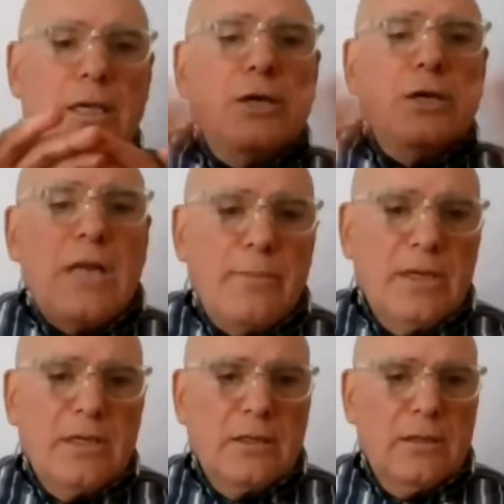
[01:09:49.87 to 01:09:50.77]

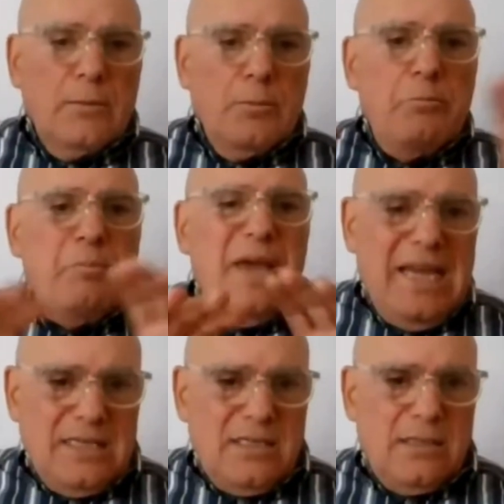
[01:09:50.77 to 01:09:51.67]
economic
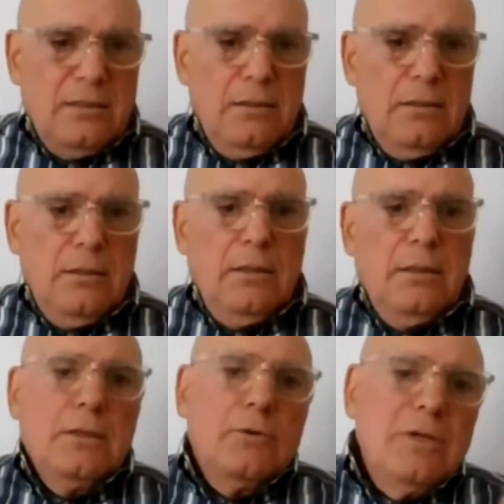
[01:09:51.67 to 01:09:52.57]
base.
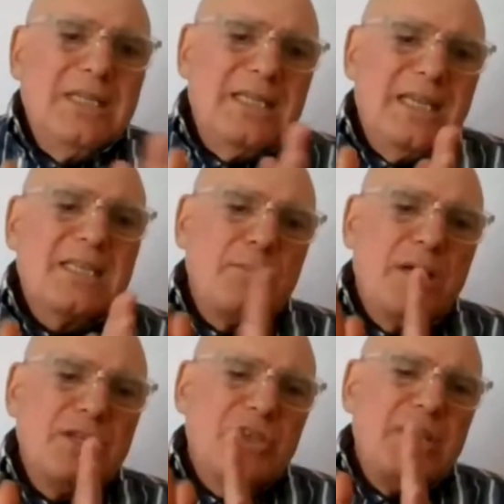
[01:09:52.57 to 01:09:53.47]
Greece has a
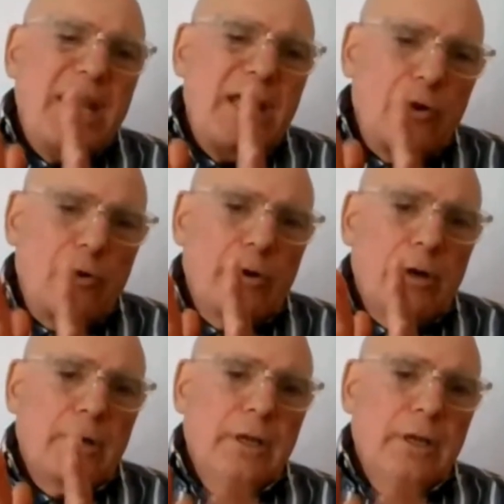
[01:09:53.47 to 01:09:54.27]
much narrower